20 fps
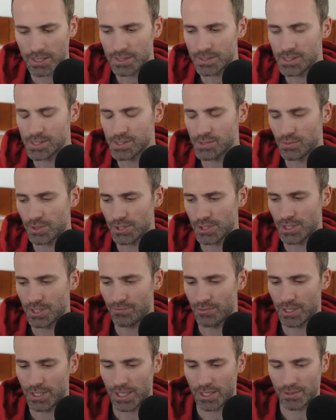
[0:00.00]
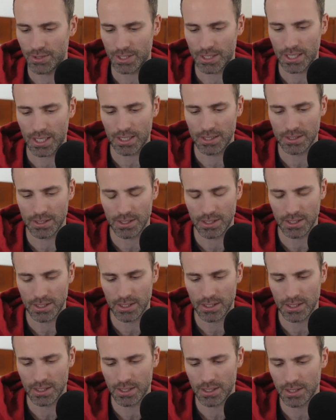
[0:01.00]
I get this question every now and again, and,
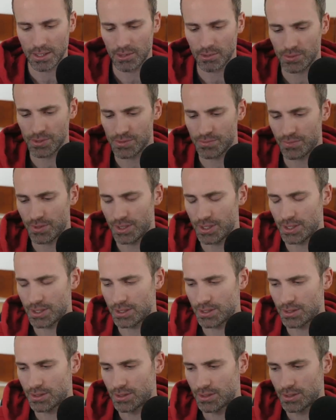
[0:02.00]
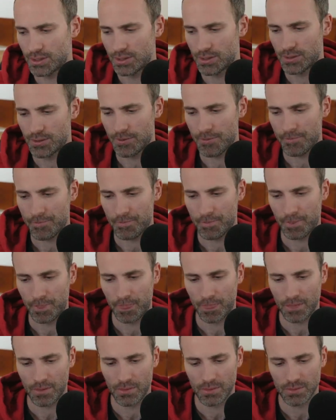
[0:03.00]
and I always find it
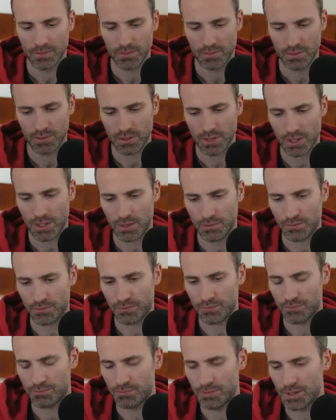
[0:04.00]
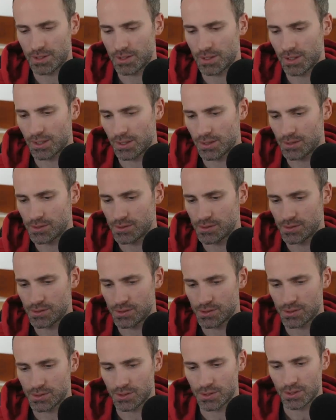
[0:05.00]
tough
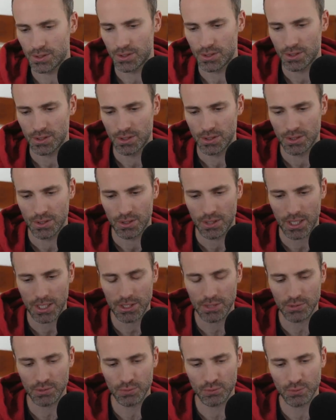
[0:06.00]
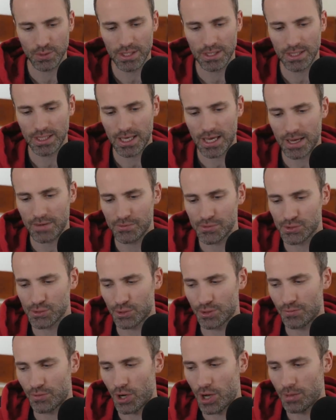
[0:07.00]
because I don't really have a
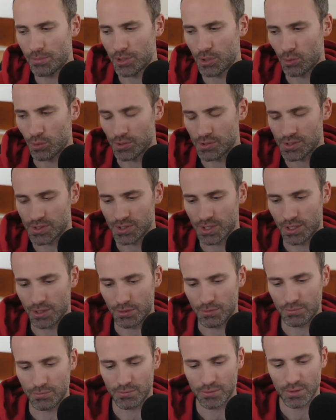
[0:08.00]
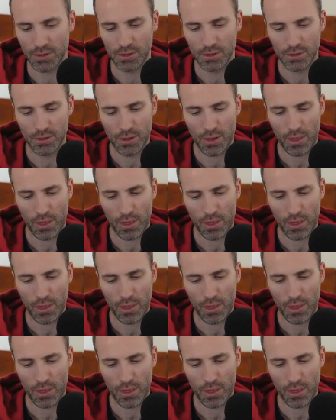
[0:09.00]
sort of hobby horse of,